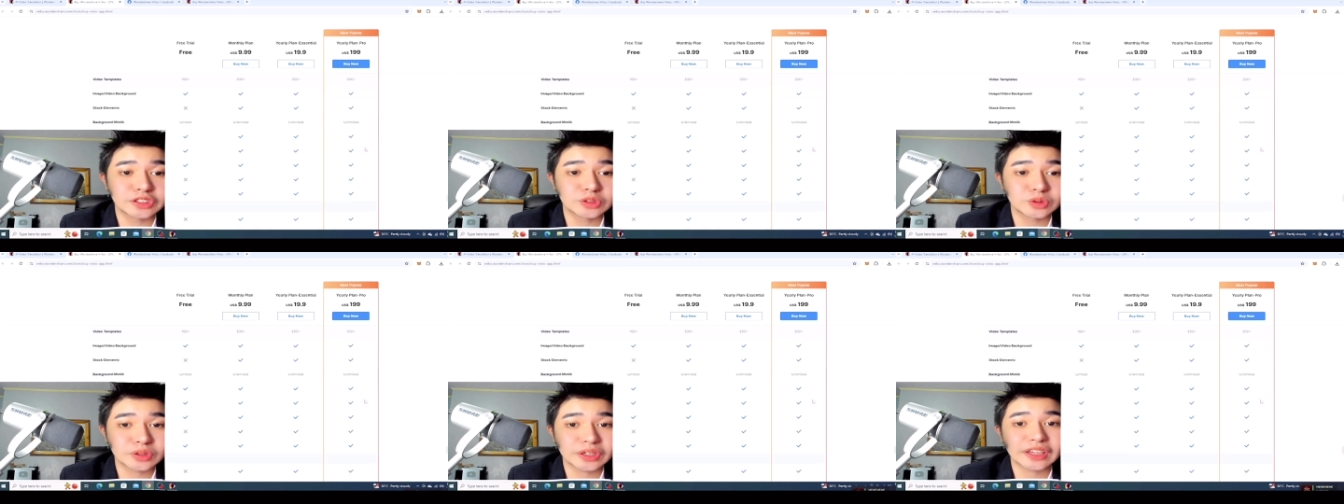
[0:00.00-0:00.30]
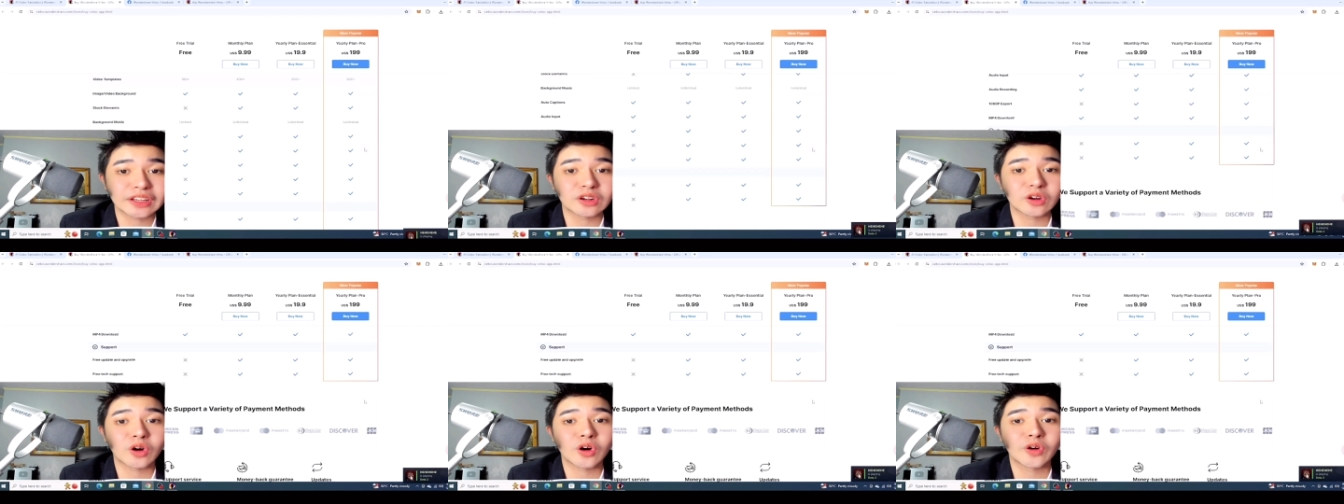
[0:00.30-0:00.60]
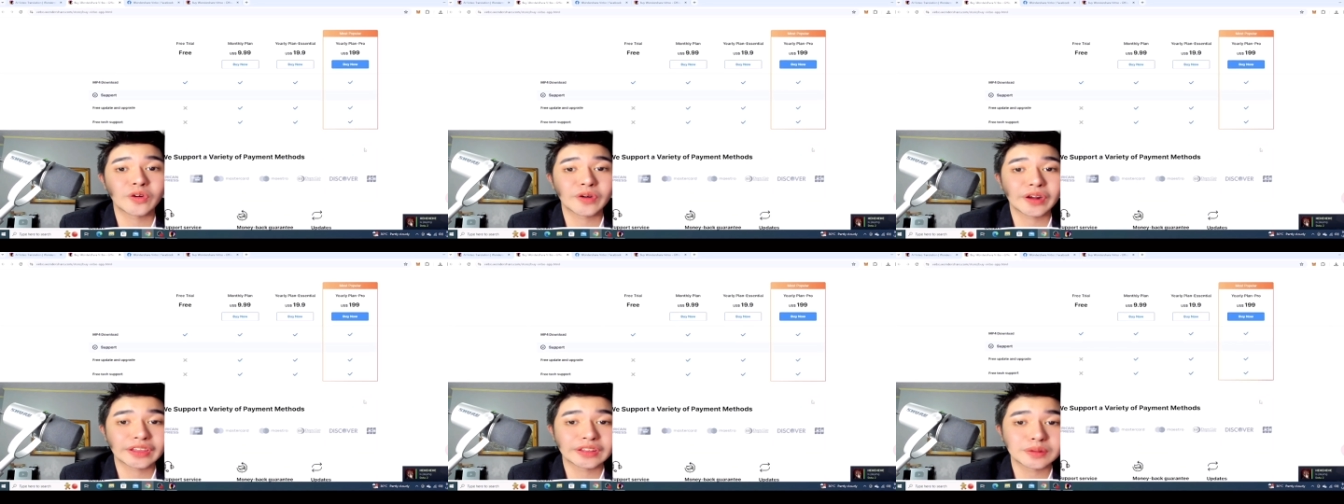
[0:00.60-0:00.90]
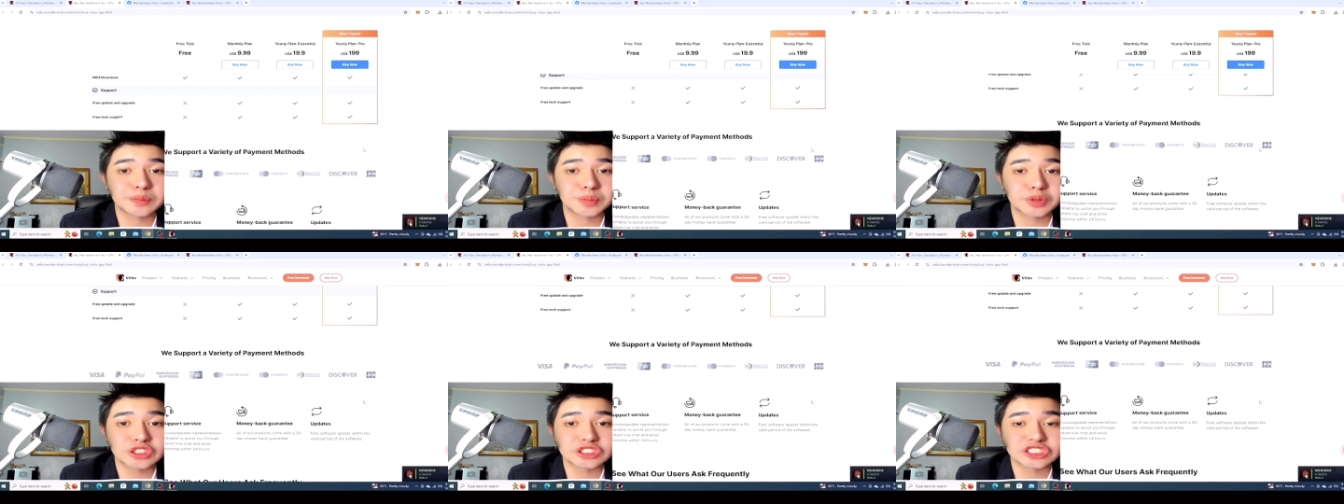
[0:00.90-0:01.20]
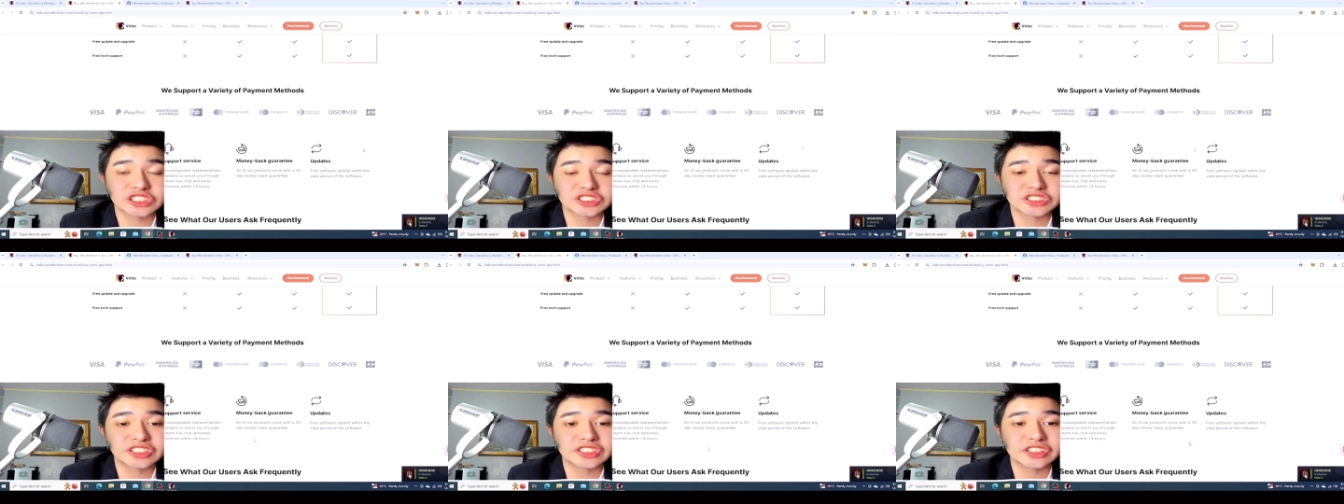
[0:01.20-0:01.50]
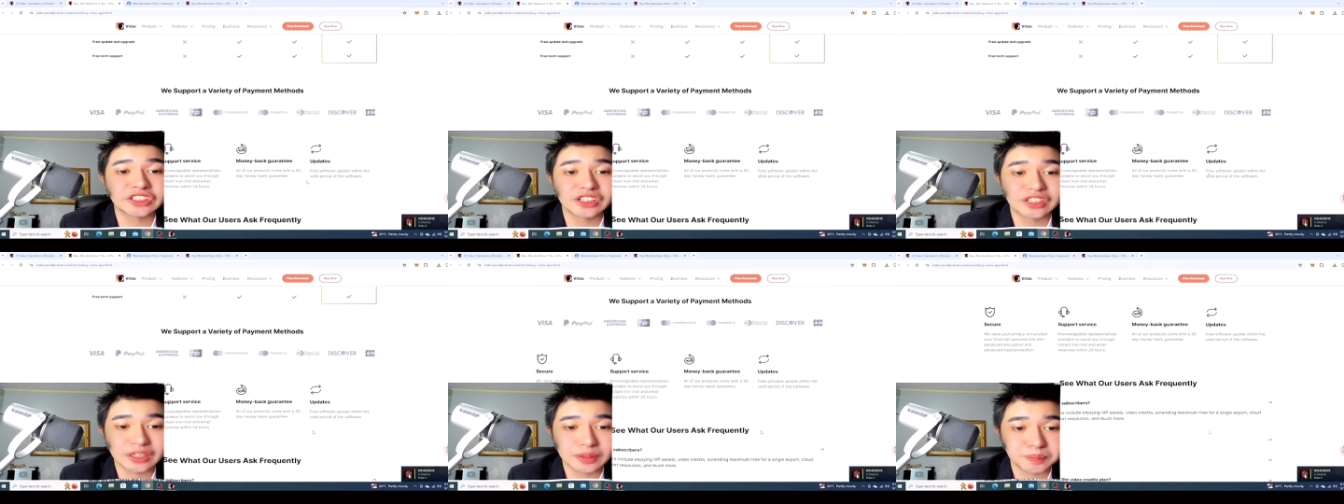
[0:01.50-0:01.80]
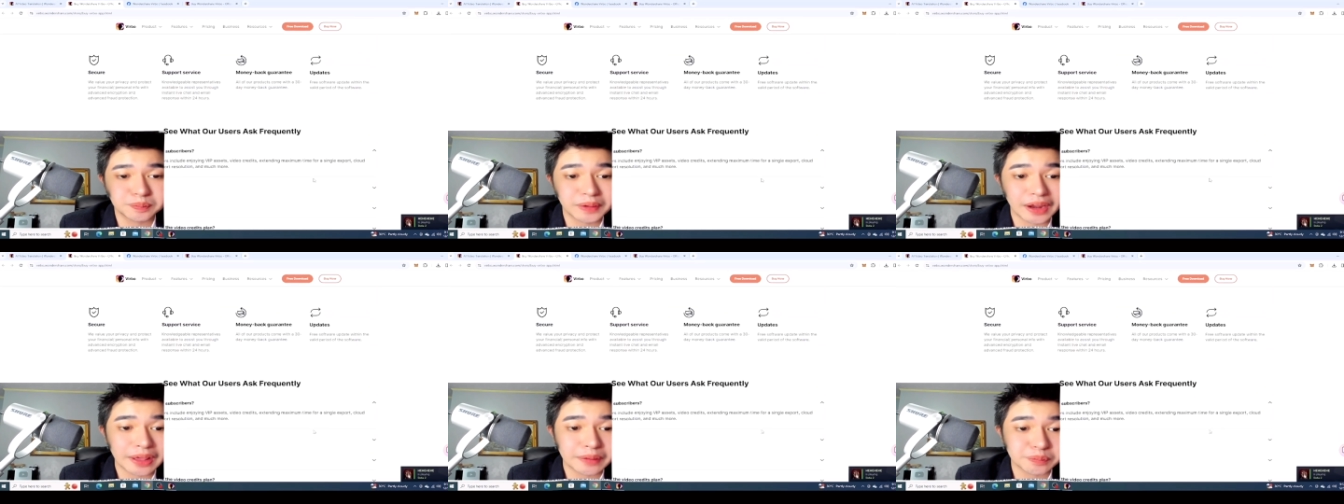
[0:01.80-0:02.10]
you can already purchase the yearly
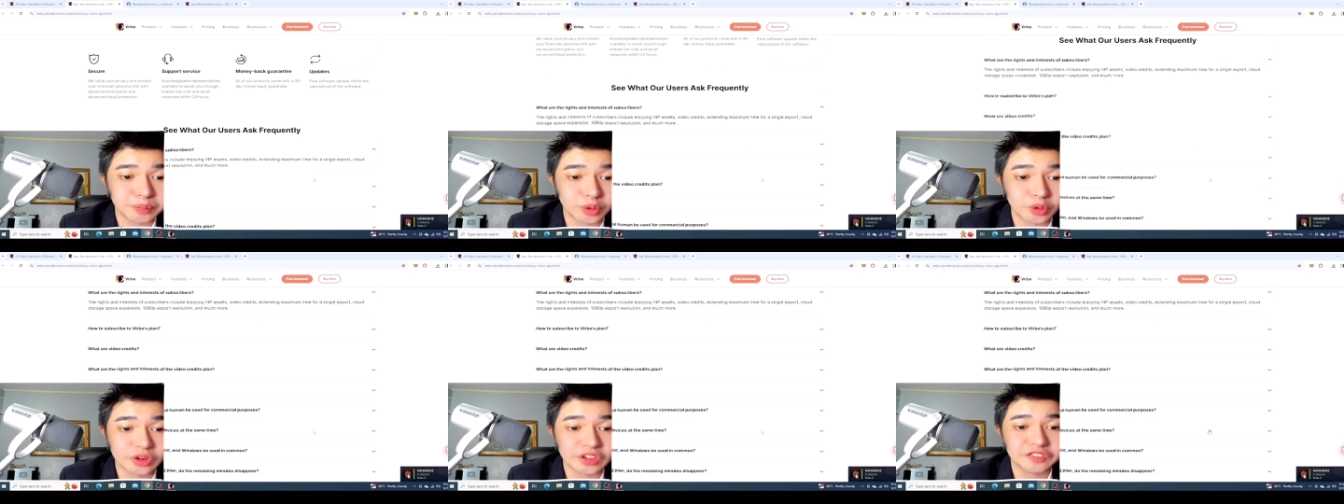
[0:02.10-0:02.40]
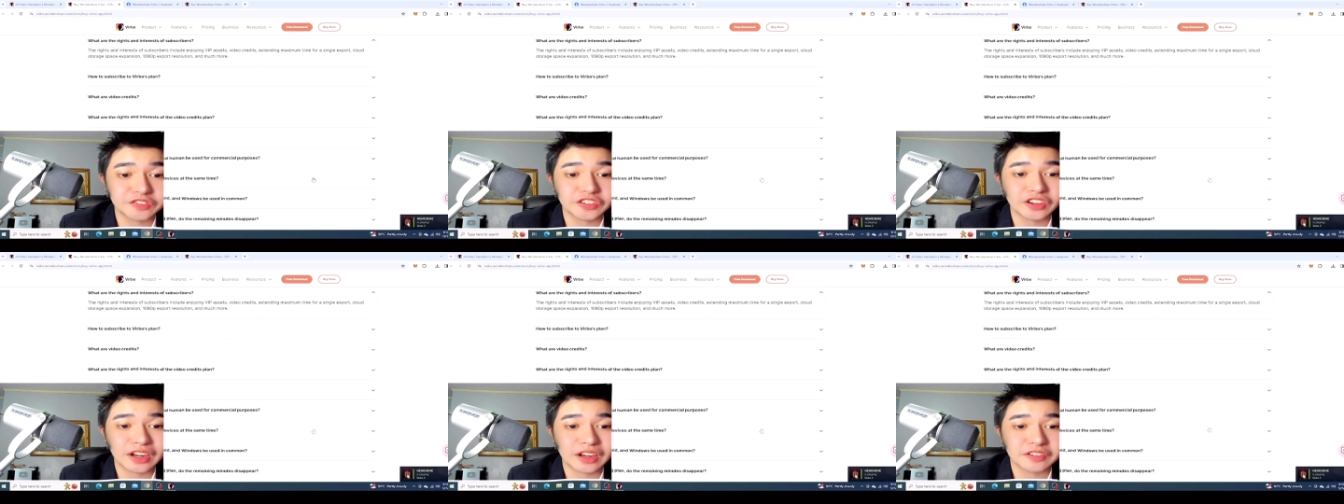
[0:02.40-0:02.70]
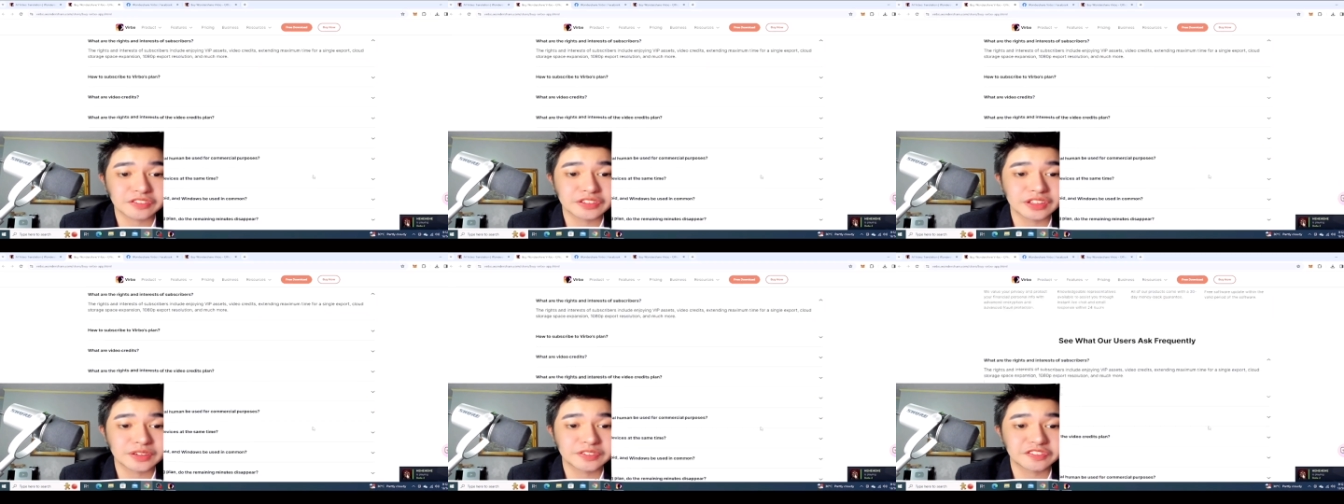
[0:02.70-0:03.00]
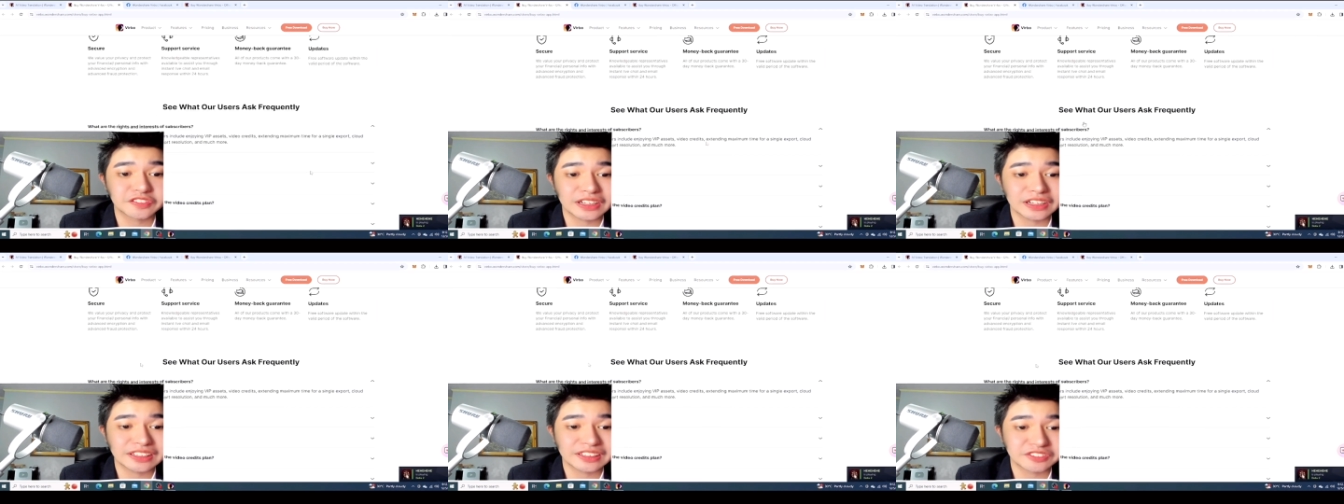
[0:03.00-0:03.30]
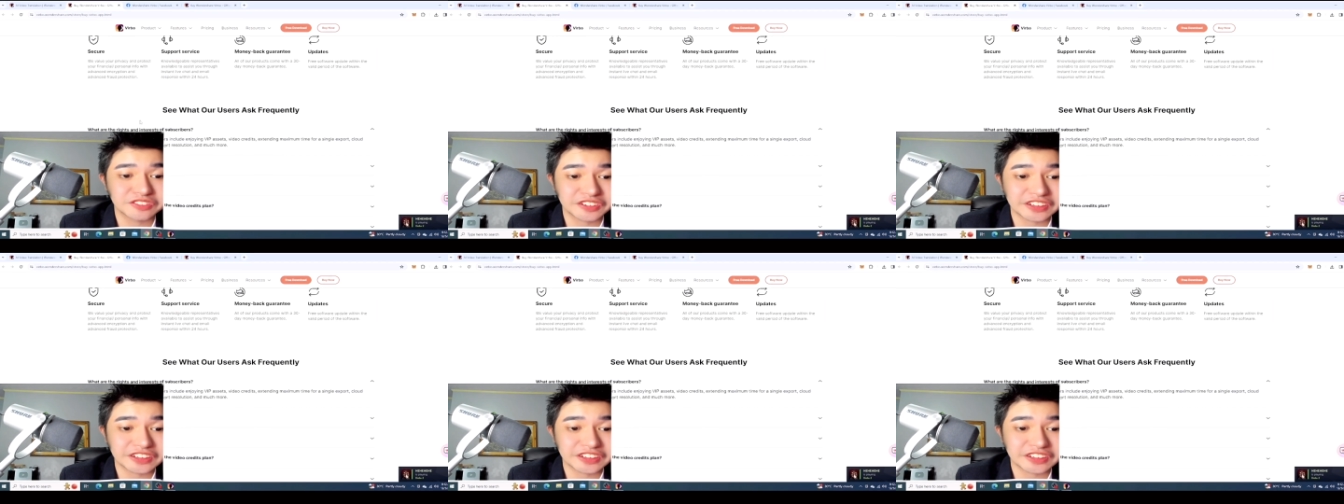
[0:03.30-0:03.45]
plan pro if you love the free